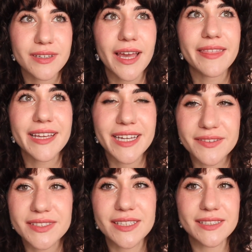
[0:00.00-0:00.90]
I think
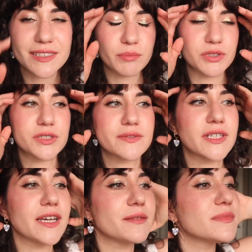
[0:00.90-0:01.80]
I've said this a bunch of
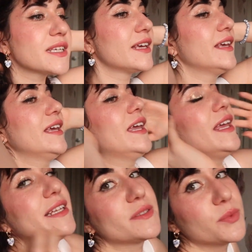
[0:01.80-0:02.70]
times
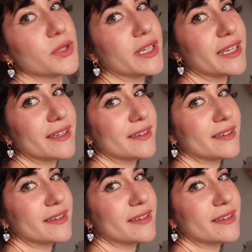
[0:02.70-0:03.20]
and it's working.